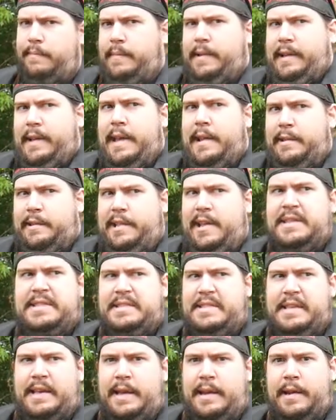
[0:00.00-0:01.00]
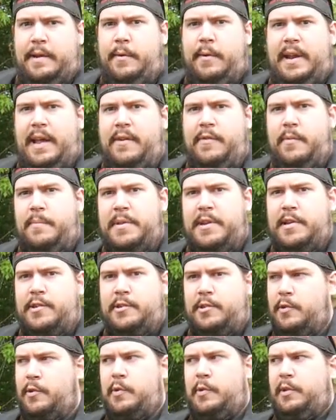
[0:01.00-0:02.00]
I can't test that. I don't have a
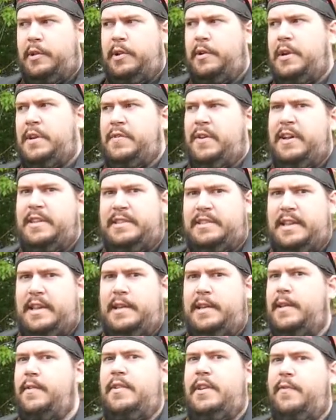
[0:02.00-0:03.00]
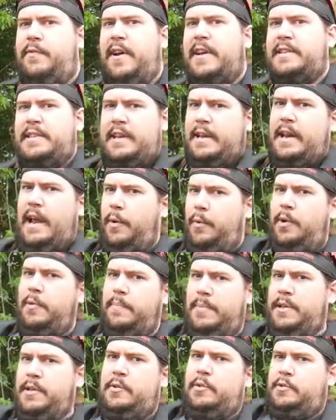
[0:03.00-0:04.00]
miniature nuclear device, and even if I did, I
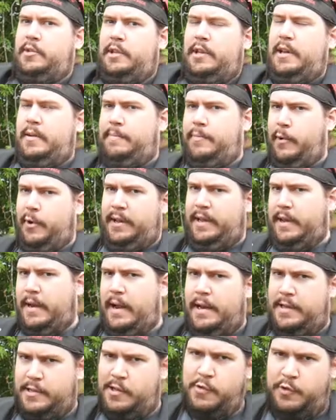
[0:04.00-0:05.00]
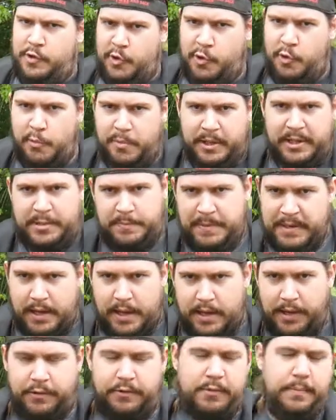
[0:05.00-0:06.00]
wouldn't be using it and putting it on YouTube. Let's be
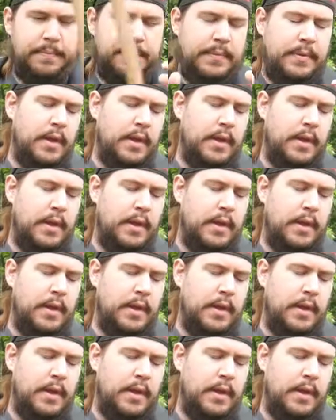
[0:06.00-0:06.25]
honest.